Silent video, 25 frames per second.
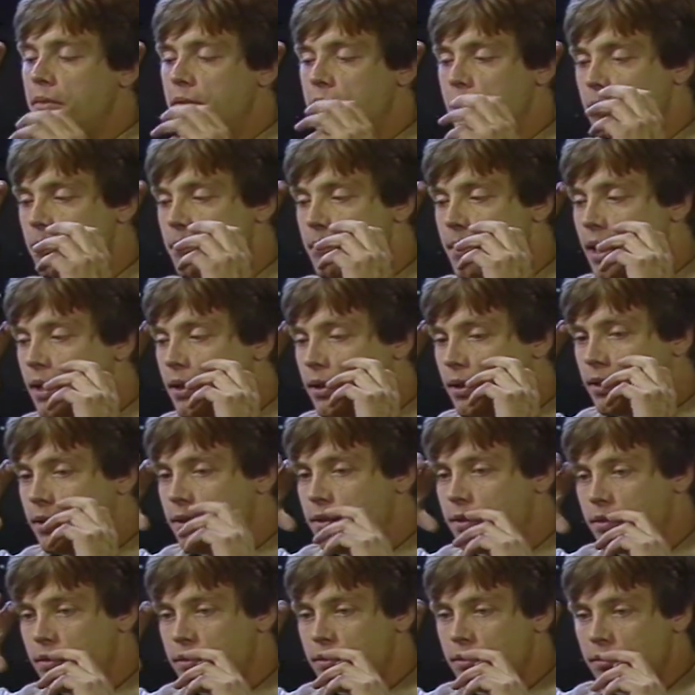
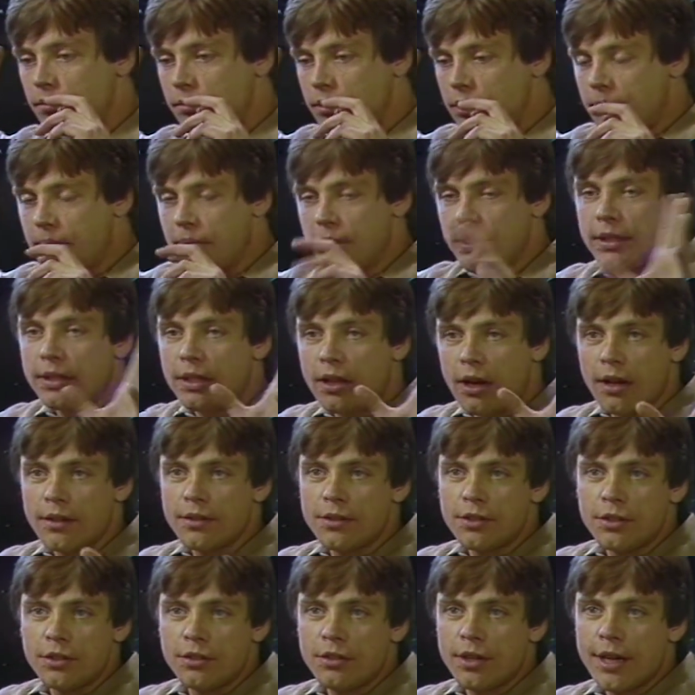tremendous split
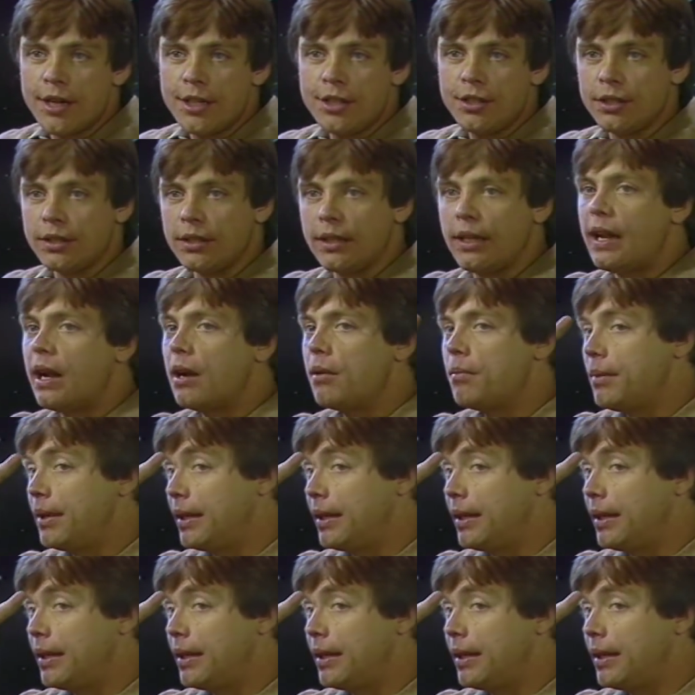concentration there